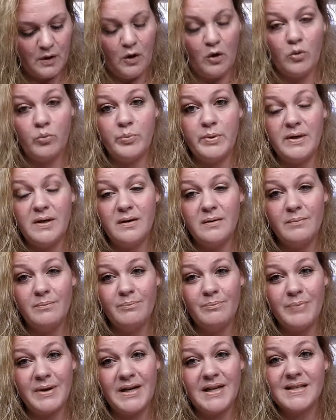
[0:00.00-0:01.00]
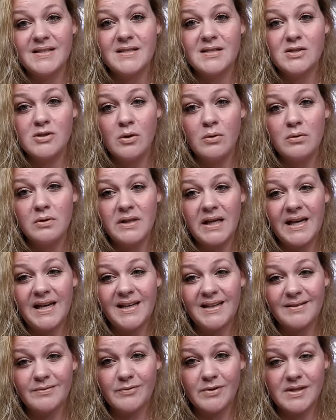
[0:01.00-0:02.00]
open them, but it's so
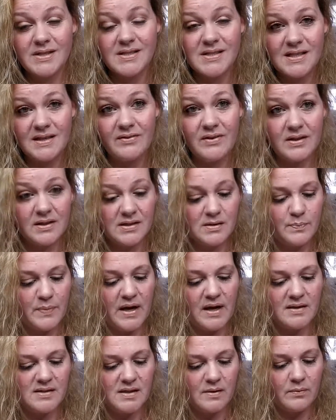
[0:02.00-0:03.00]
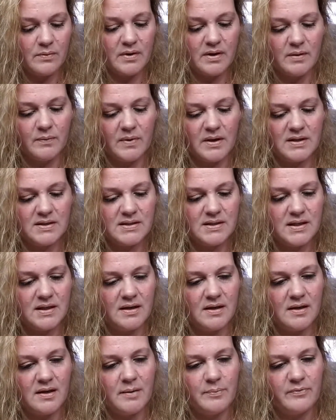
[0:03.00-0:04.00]
late in receiving this box. I really wanted to
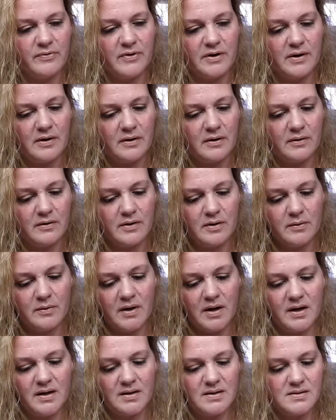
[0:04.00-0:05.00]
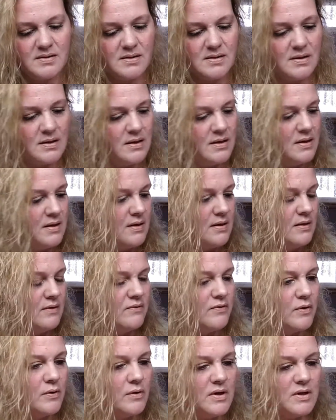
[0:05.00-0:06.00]
get it up for you guys
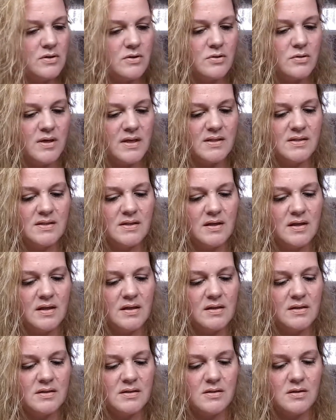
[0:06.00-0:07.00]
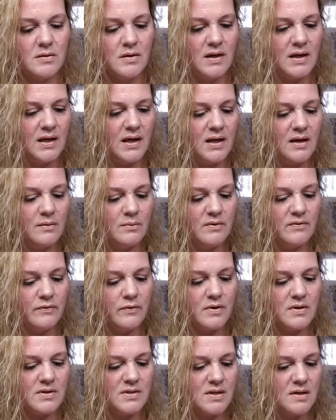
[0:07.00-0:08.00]
if you're interested in it so you can get it
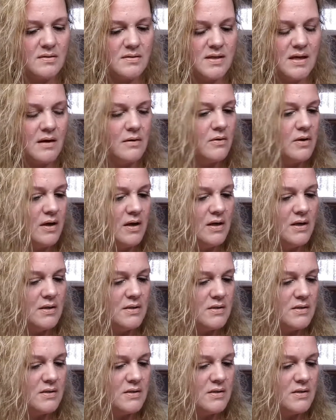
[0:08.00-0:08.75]
before it sells out.